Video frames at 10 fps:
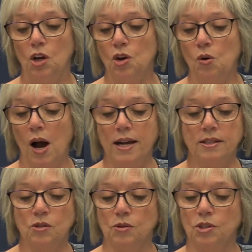No high
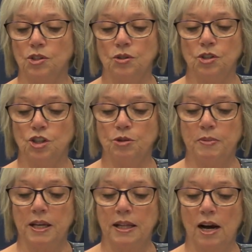school student should
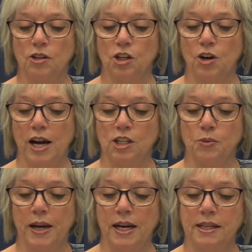be allowed to
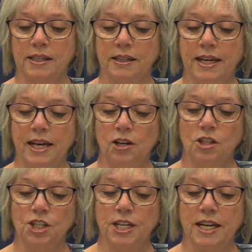graduate until he or
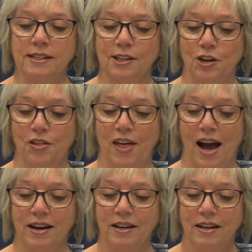she has learned
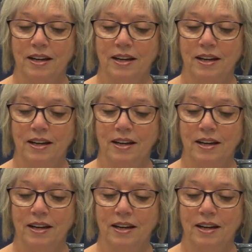that.